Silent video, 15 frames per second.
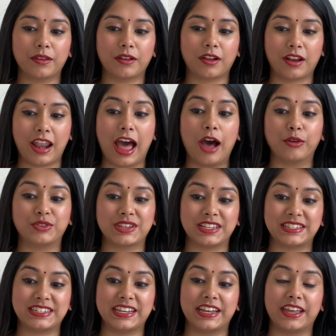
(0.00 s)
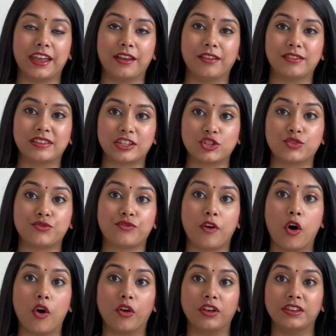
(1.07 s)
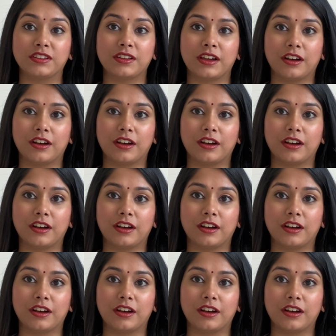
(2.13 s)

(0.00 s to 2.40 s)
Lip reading: Klaus has taken such fond,